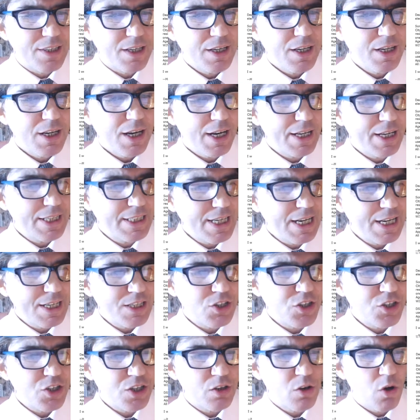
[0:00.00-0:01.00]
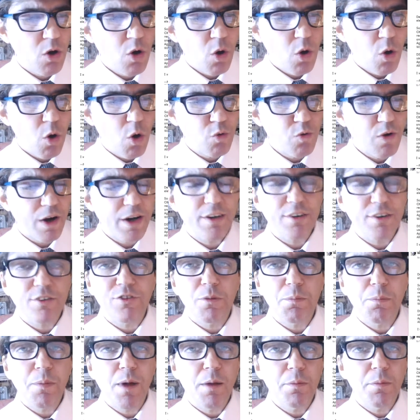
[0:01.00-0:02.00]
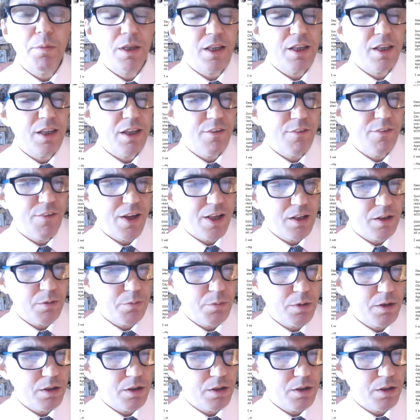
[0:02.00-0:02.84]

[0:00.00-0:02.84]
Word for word: attention. All records are publicly available in